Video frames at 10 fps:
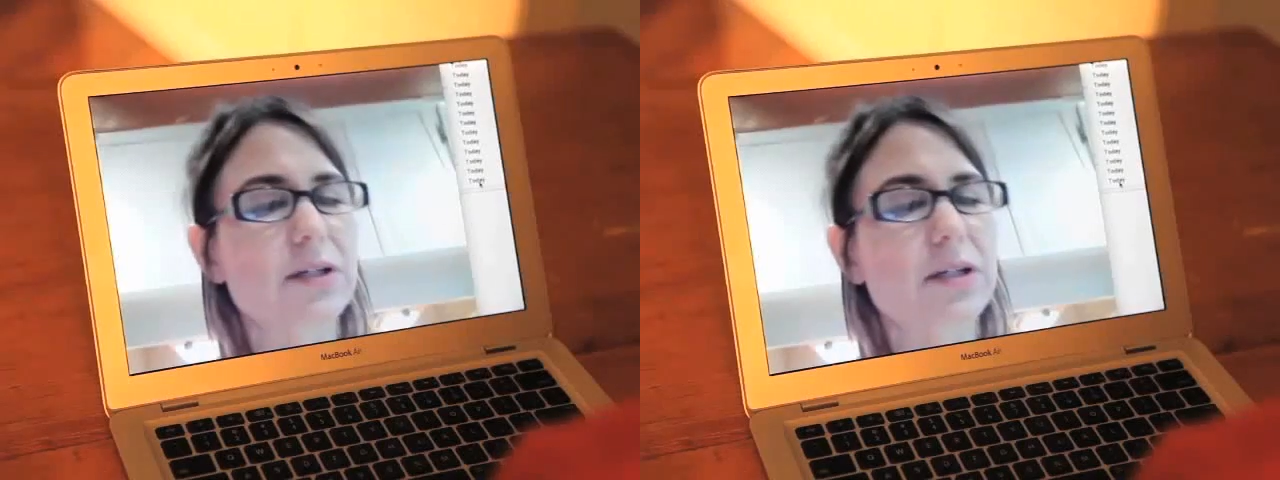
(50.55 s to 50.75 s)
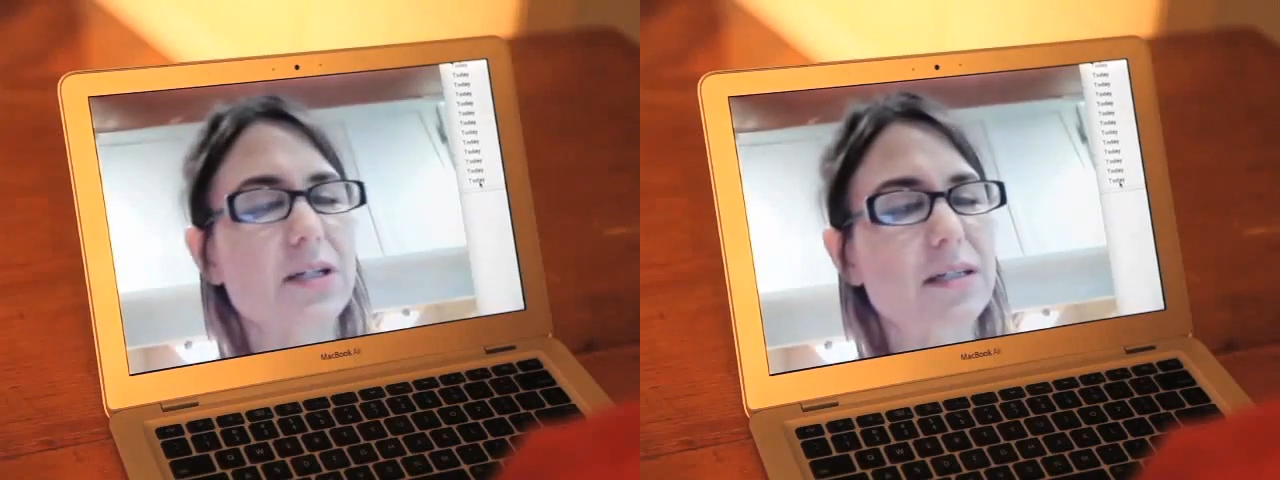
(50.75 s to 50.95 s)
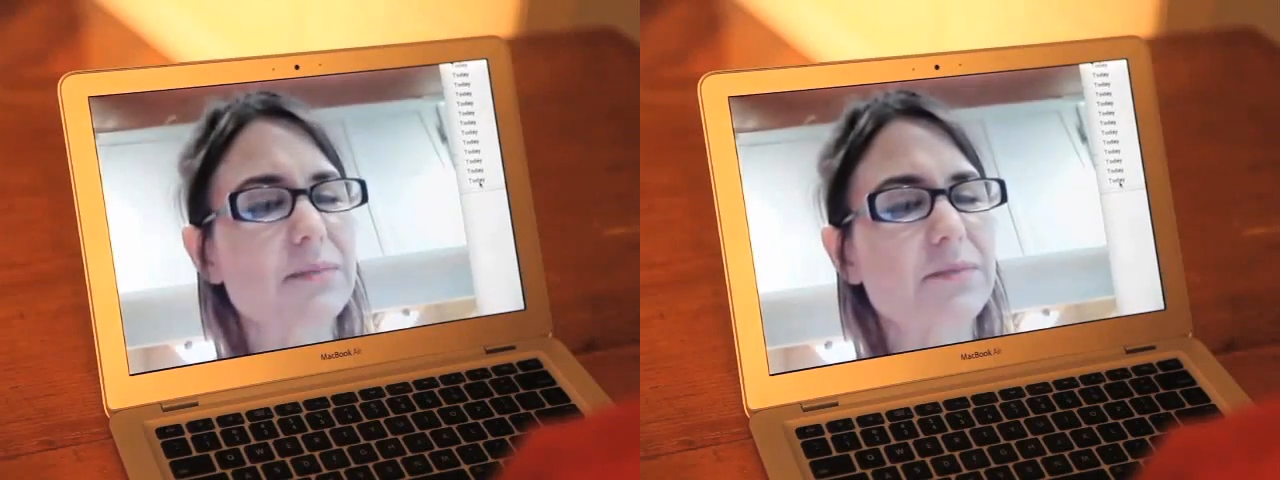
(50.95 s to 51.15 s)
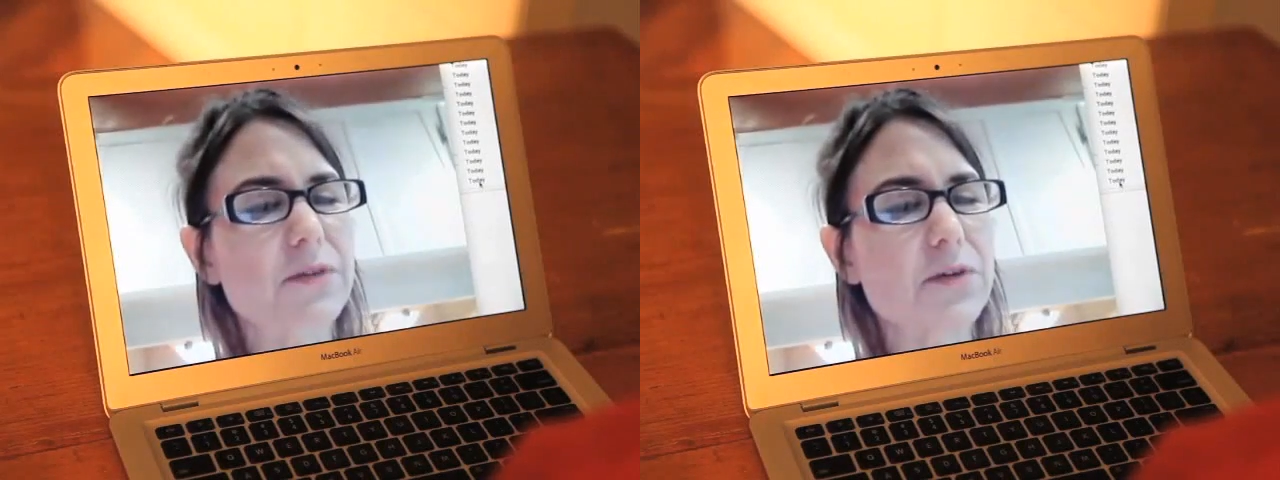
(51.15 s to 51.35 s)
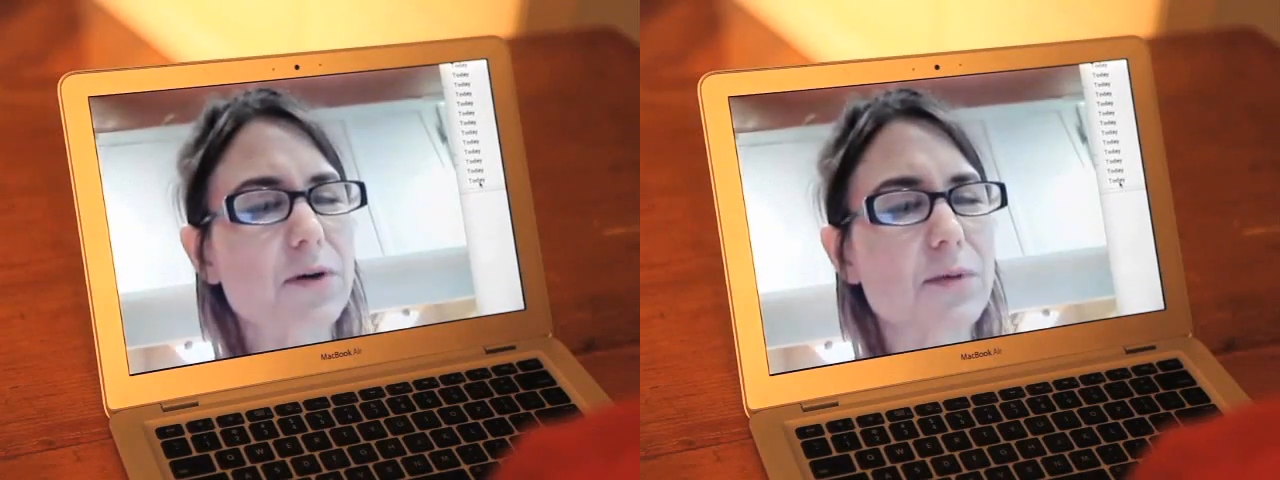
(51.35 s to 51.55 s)
You cook
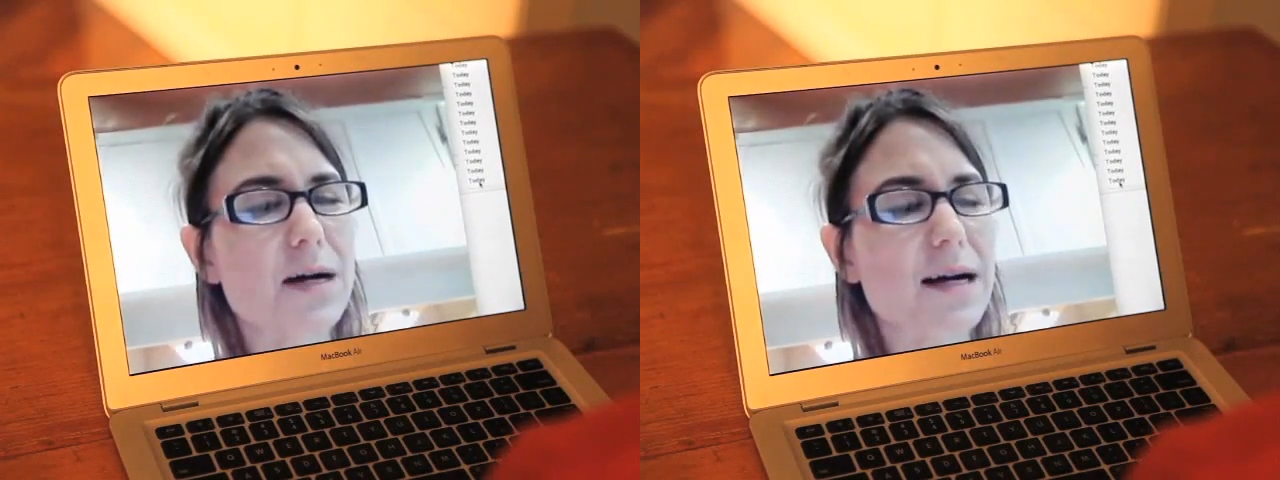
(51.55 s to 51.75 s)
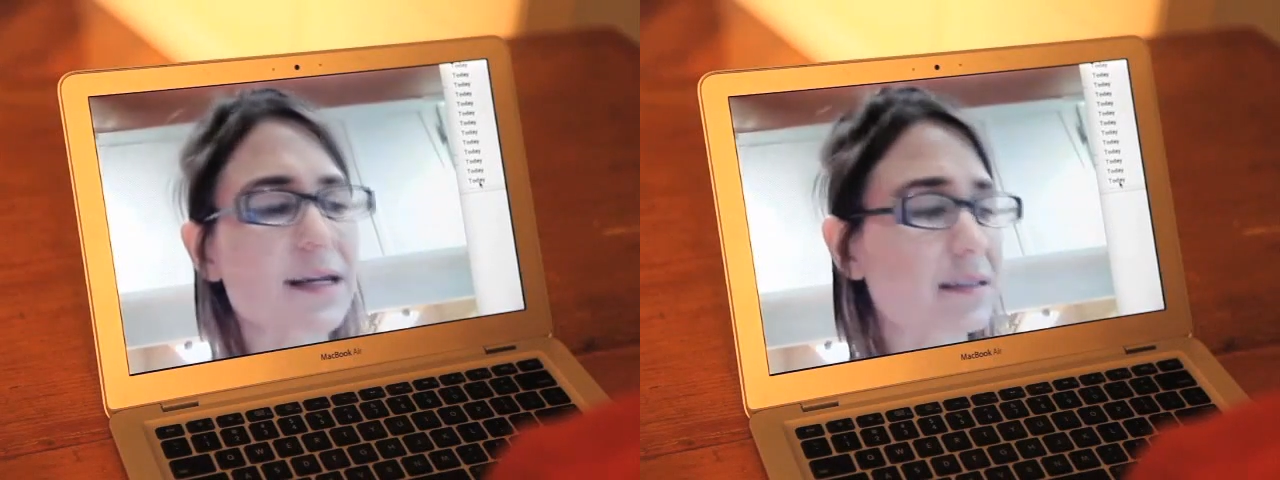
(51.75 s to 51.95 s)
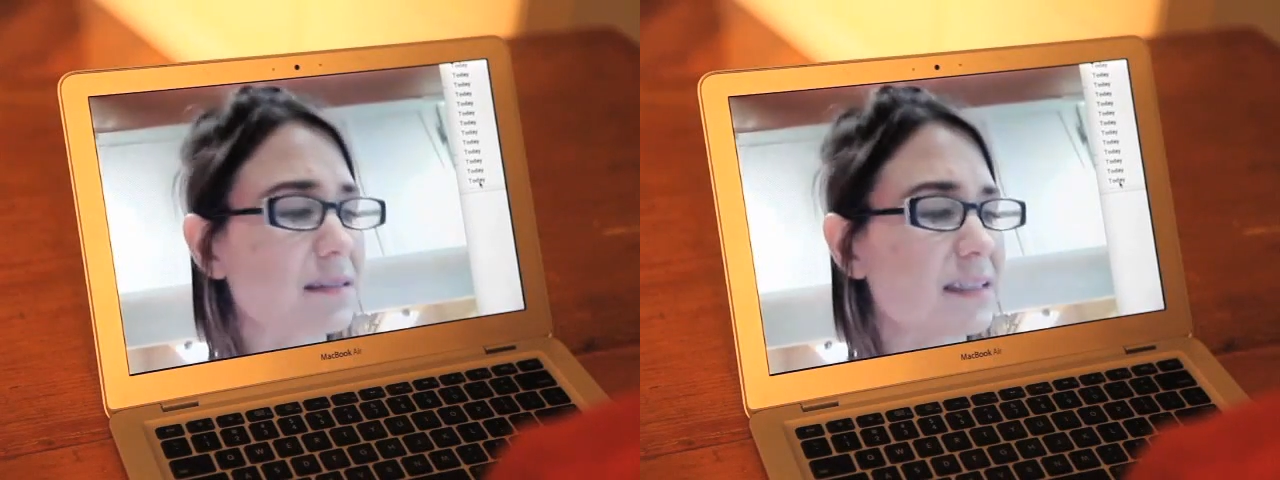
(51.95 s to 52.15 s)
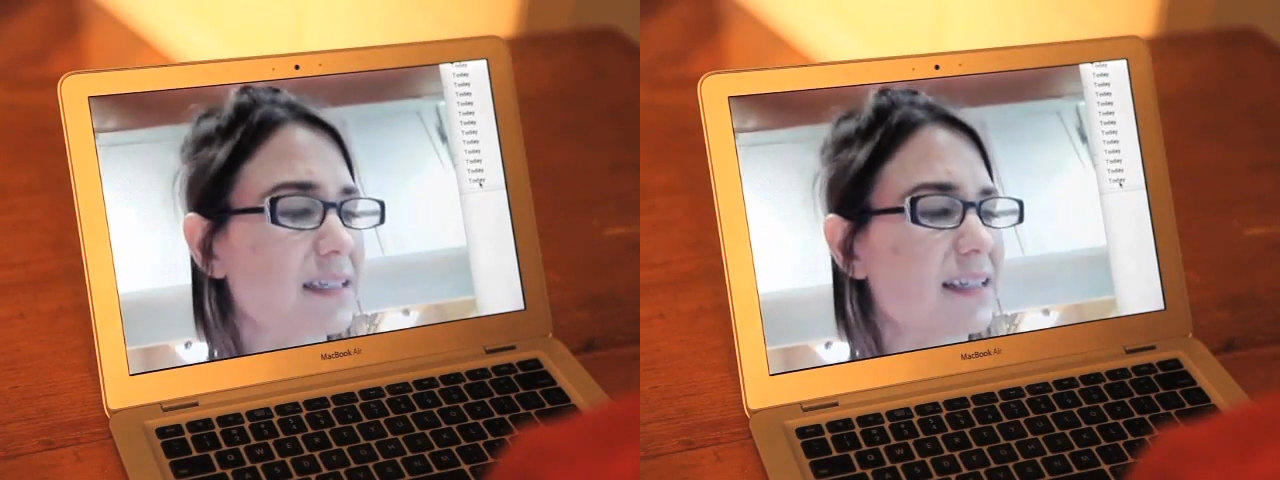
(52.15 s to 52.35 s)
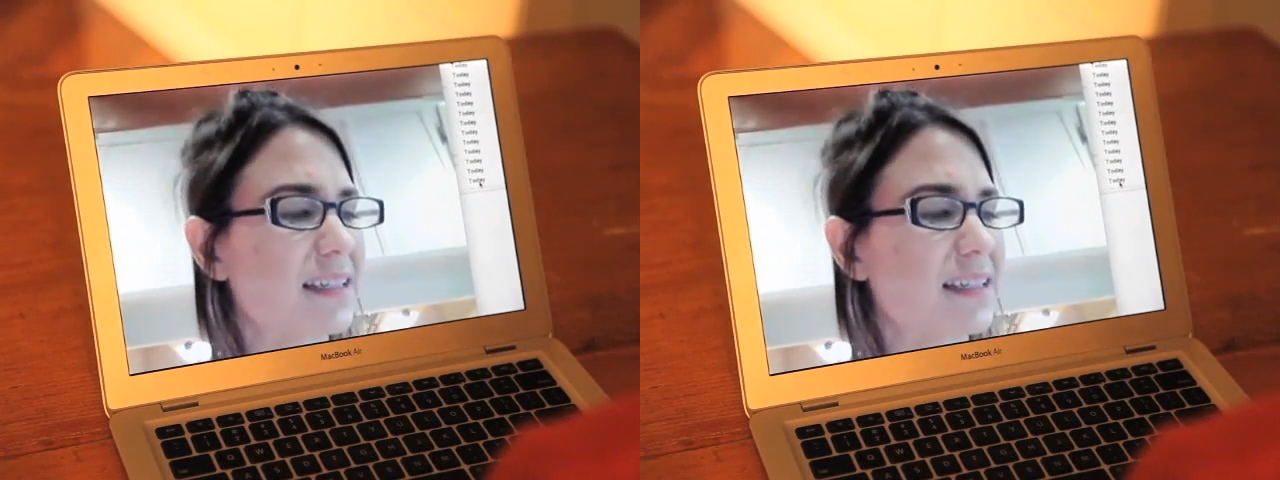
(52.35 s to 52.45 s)
them for a while,